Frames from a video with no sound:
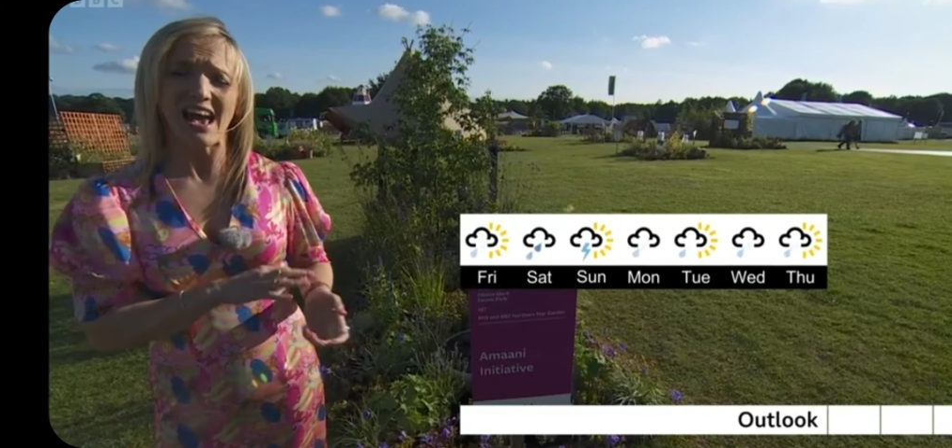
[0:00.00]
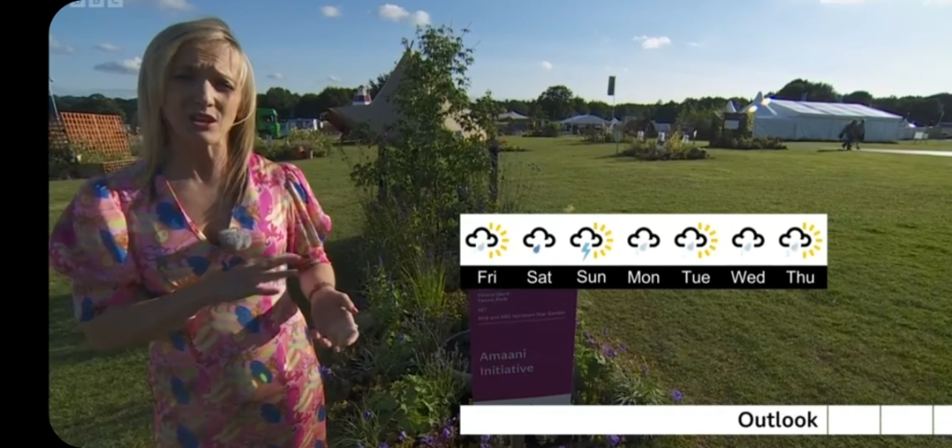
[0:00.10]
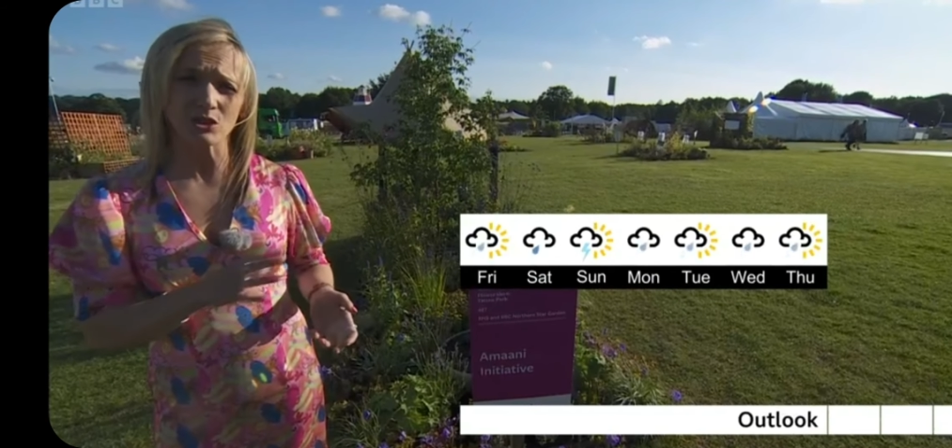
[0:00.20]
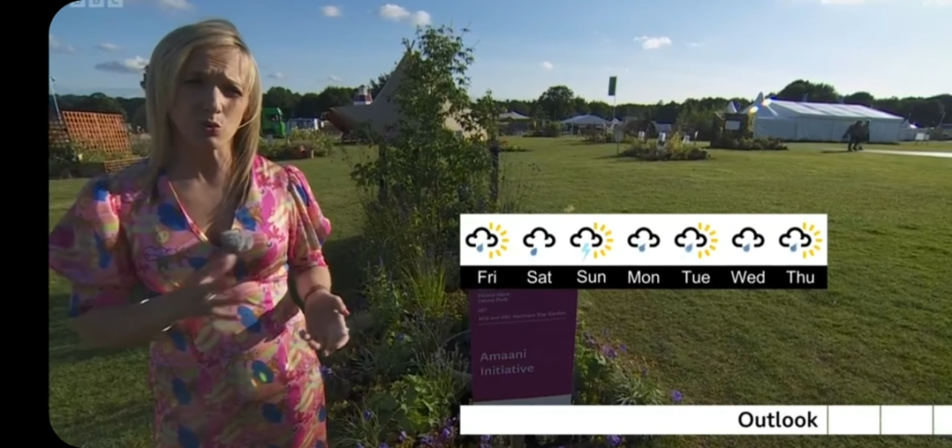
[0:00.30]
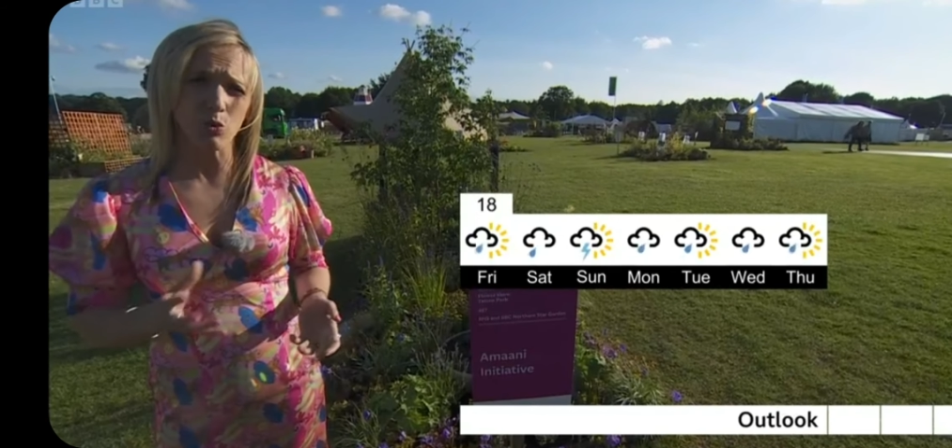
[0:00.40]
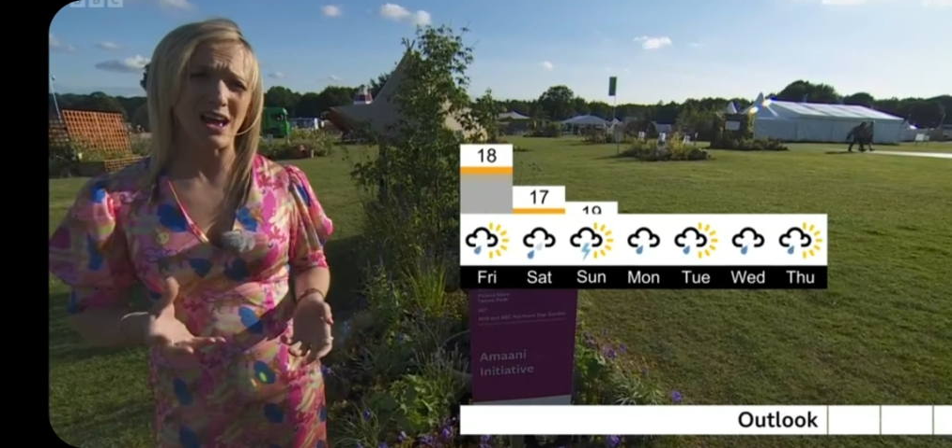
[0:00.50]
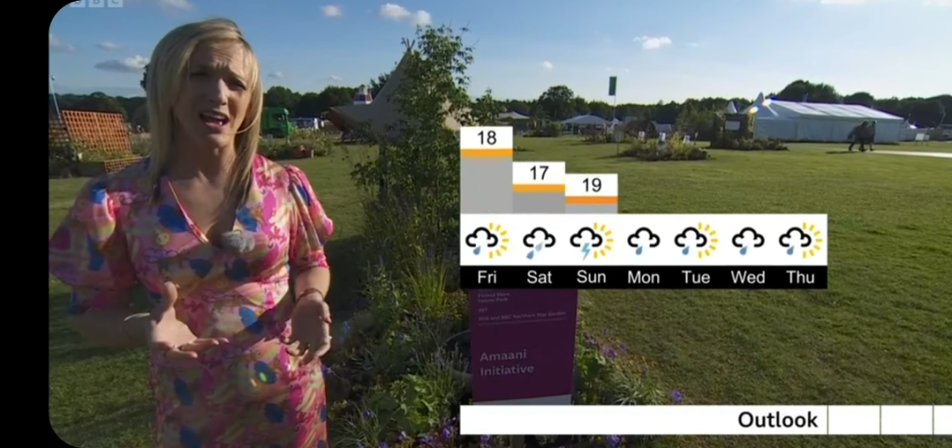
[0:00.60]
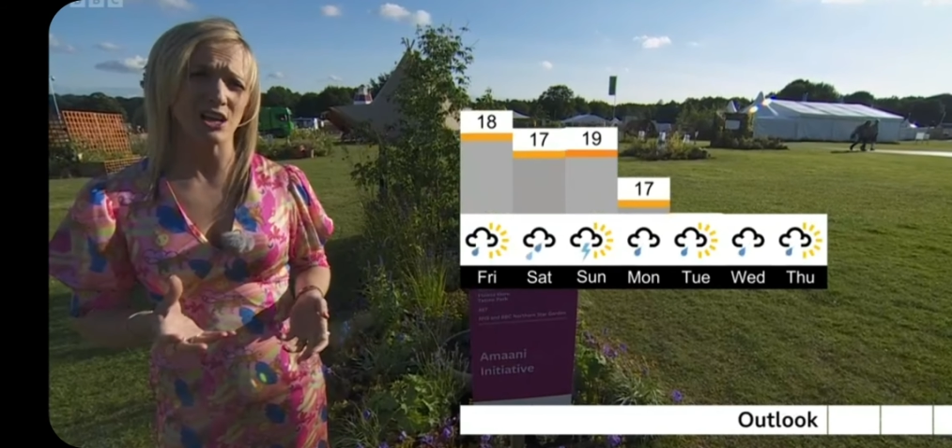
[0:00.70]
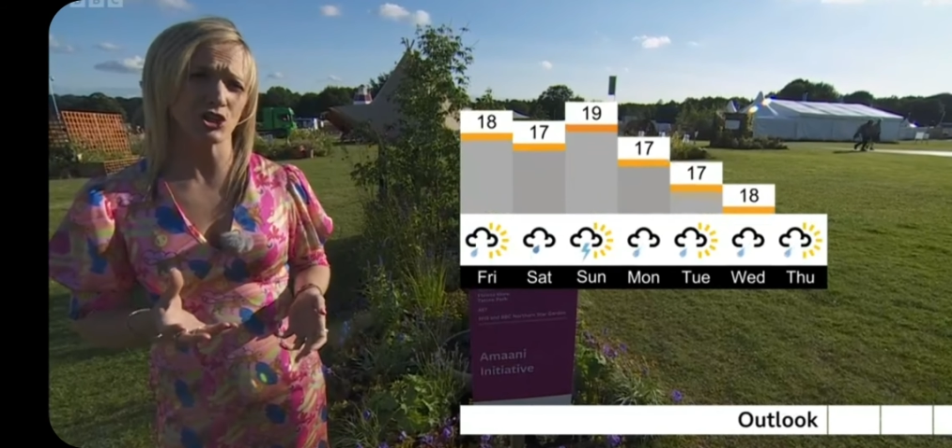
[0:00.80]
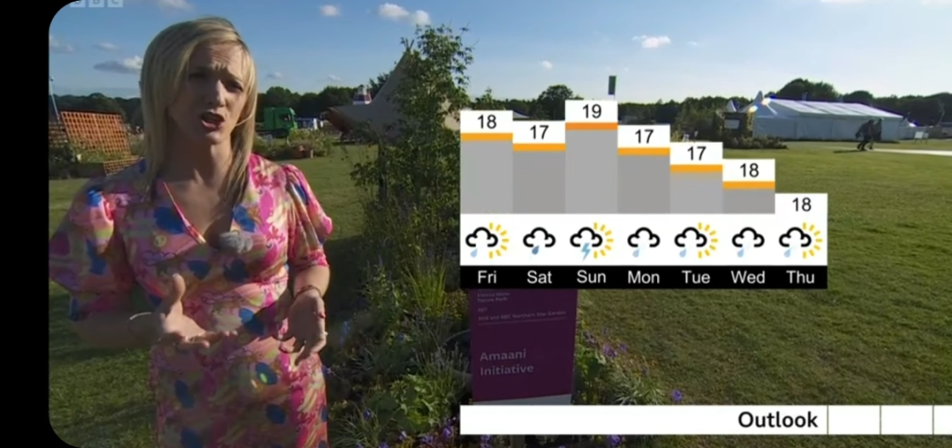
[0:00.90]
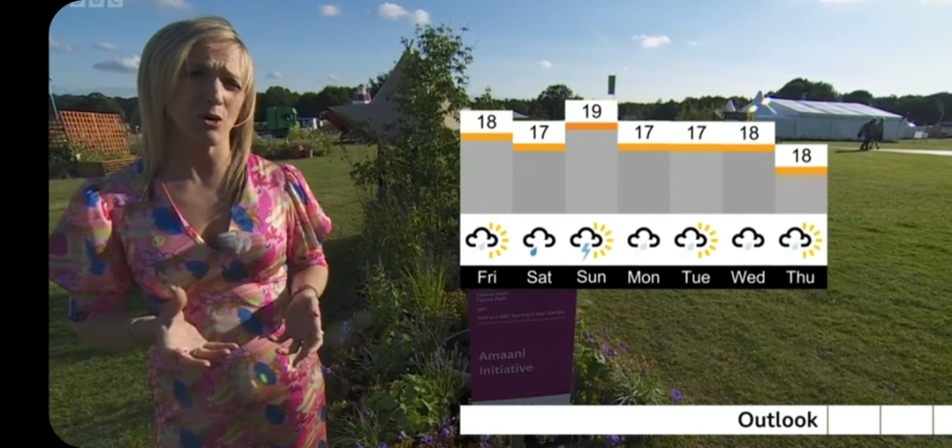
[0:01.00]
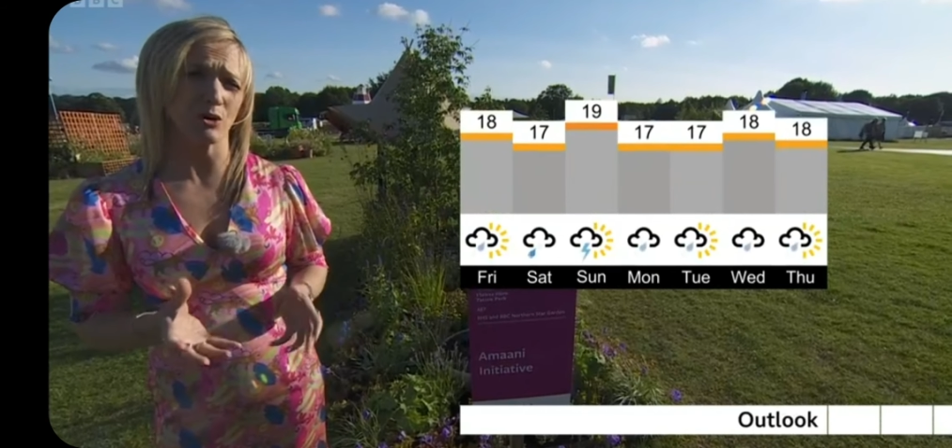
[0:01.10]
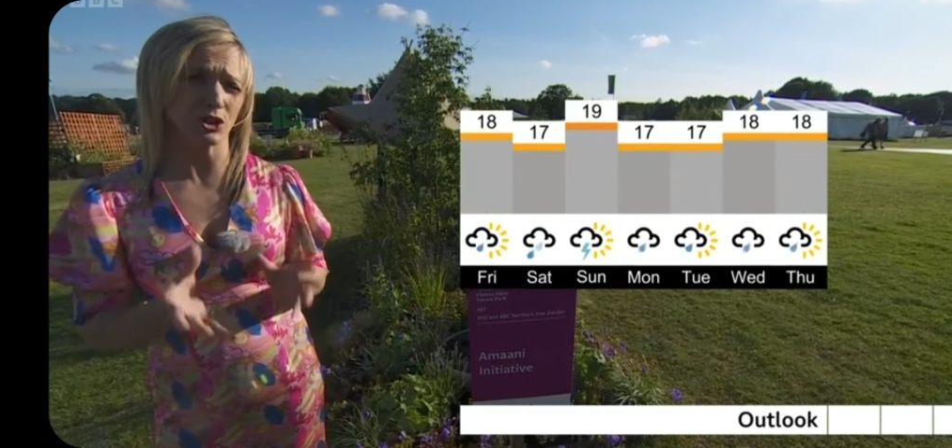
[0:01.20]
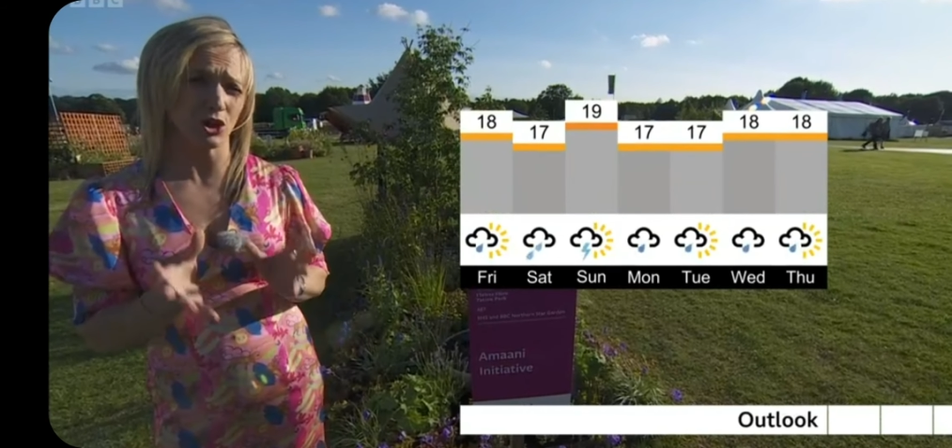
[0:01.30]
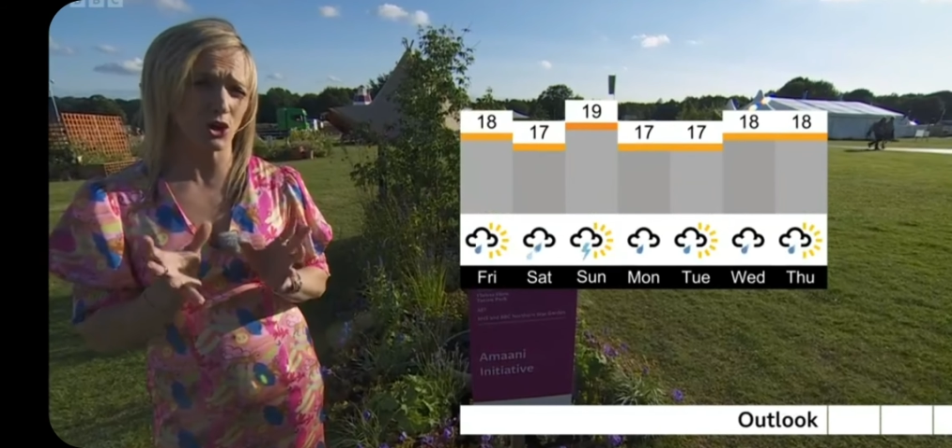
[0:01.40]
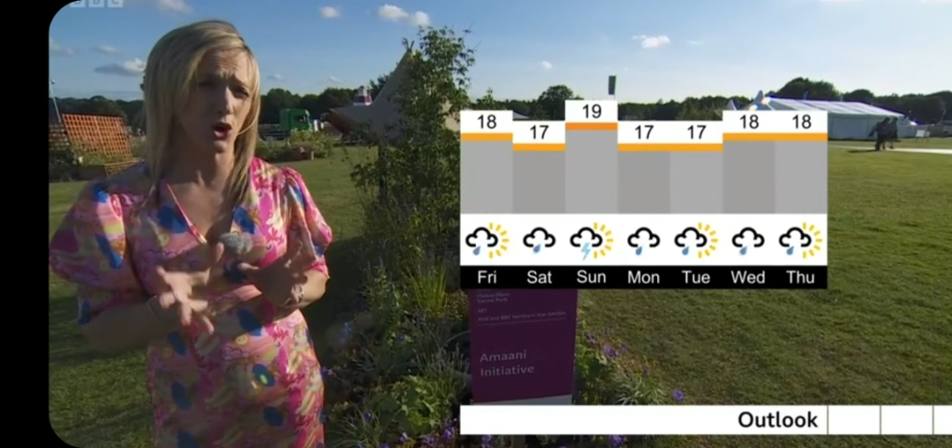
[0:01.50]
Elsewhere, showers that